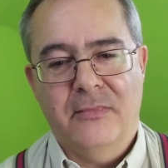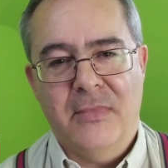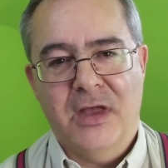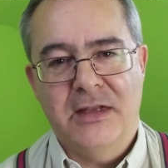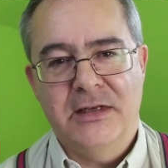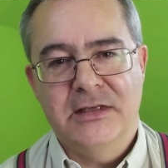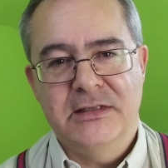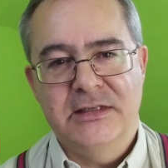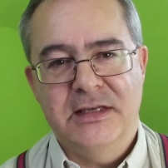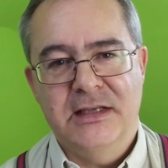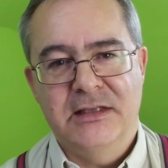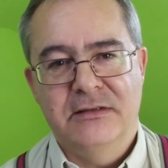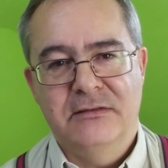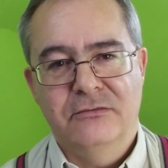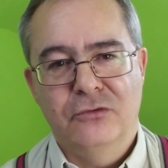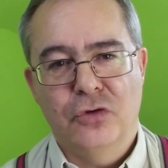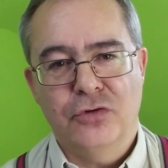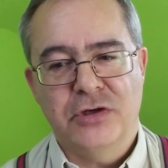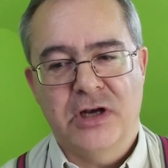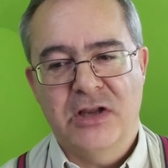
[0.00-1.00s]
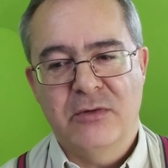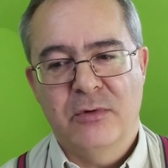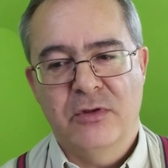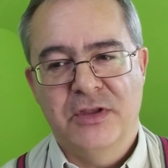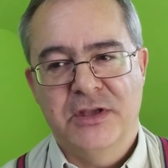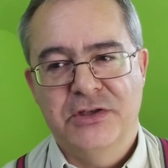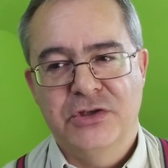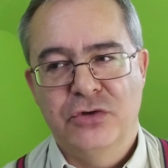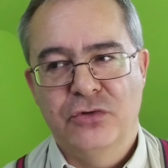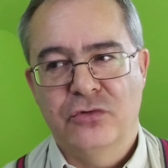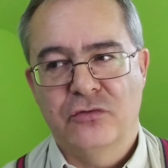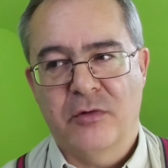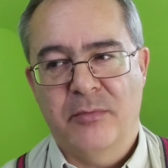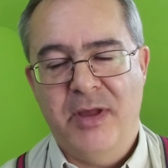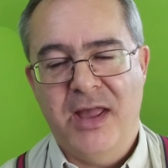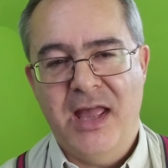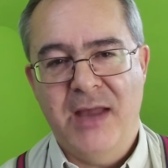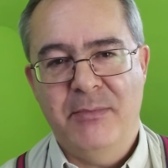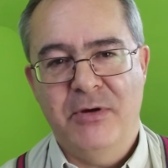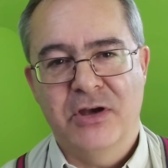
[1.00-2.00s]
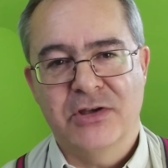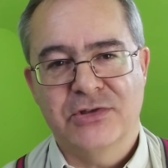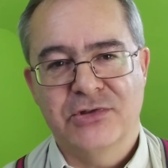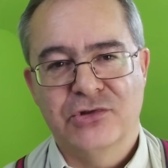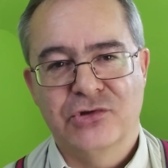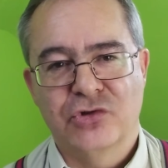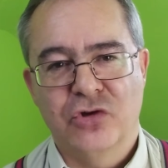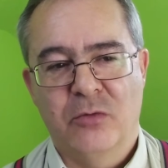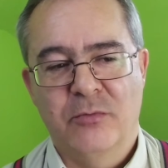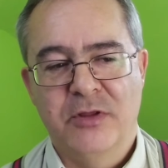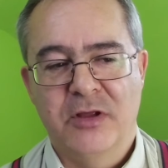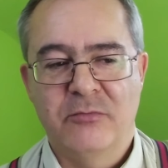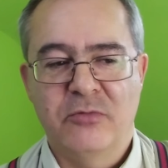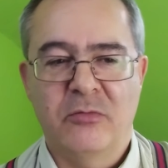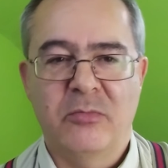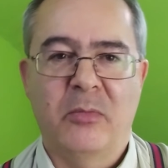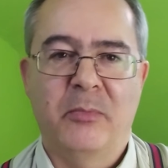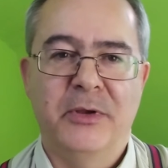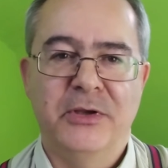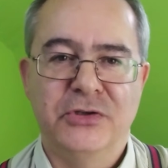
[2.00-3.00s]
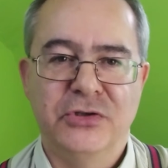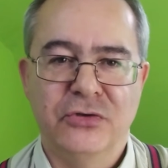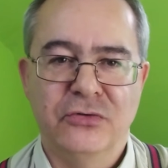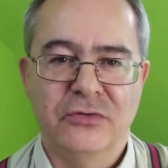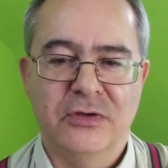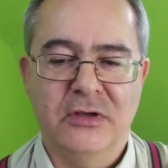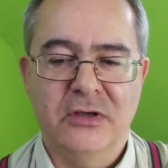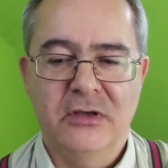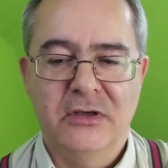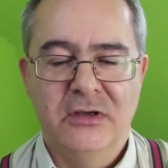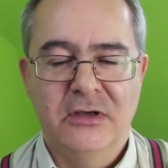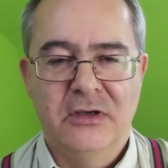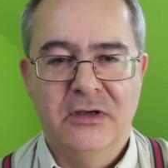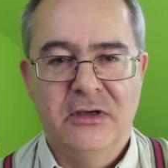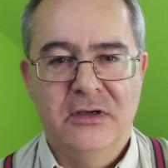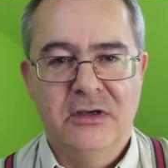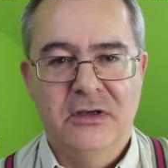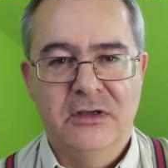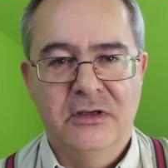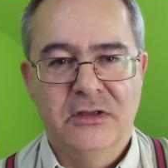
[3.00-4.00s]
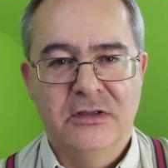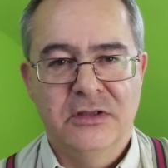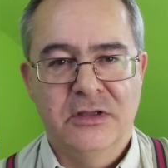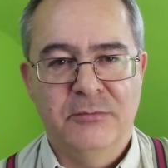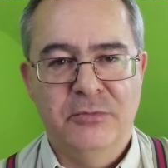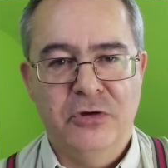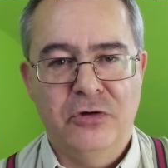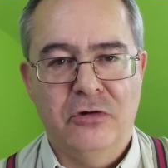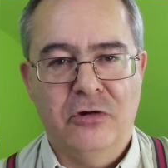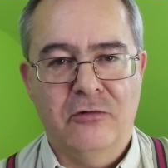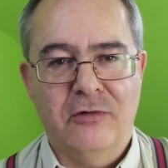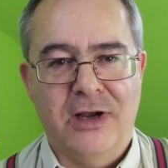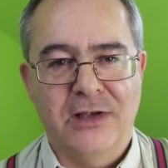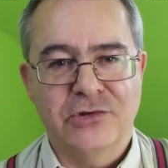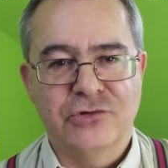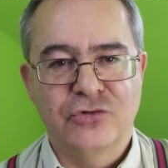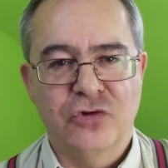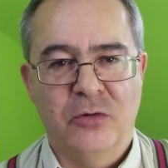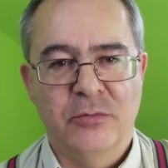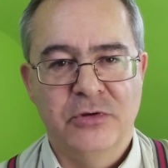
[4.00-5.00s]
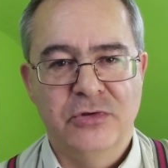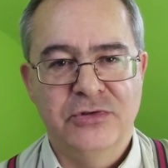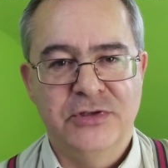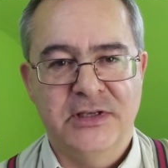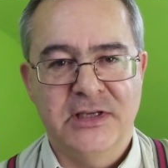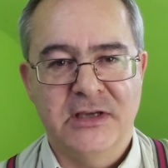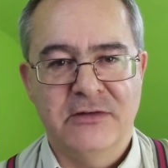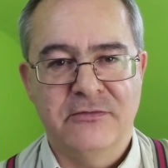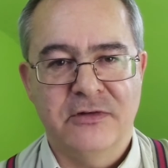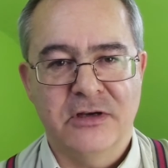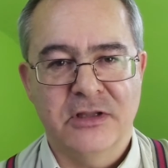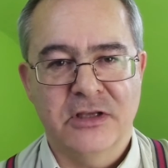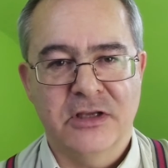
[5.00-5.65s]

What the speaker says: indeed, not only will they do the repair person's job, they'll probably do the bureaucrat's job who's sitting in front